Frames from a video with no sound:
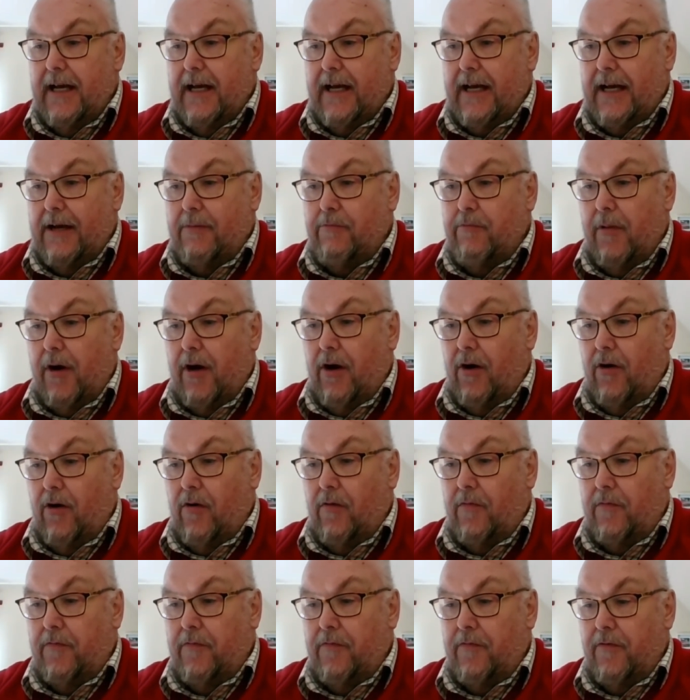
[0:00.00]

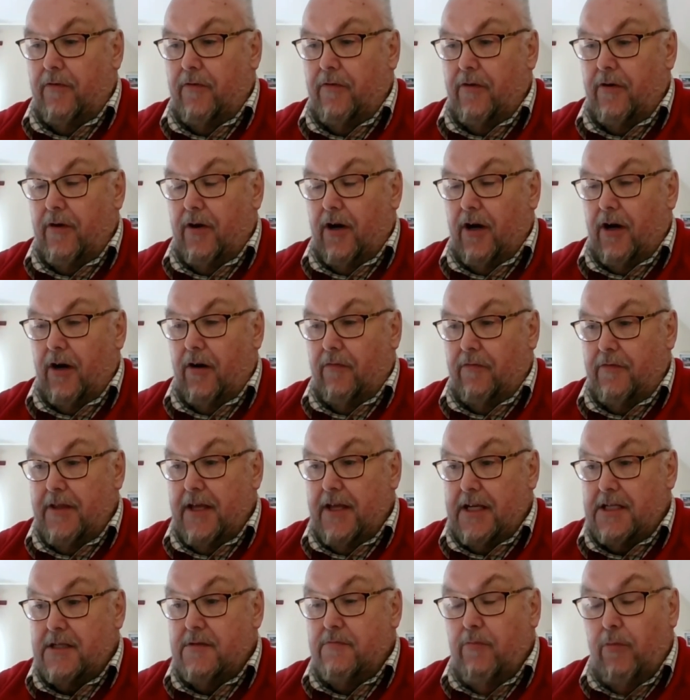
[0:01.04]
of
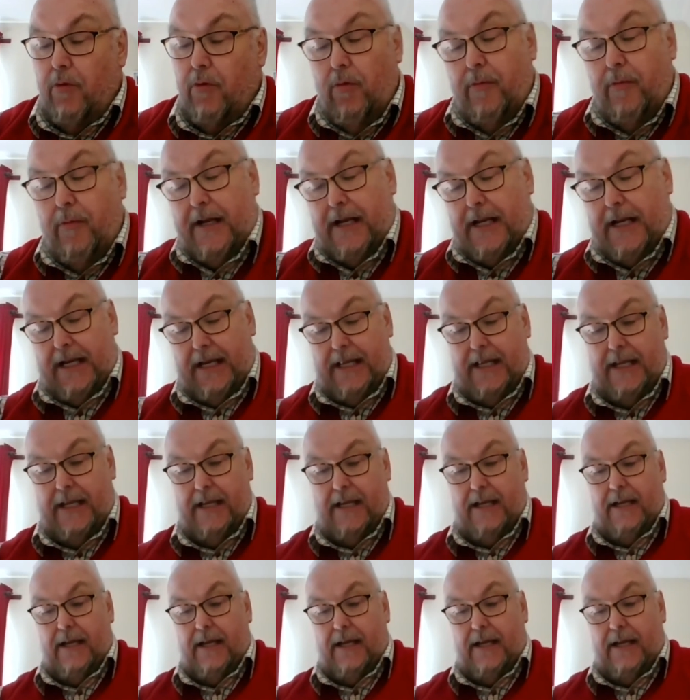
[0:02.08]
this moment,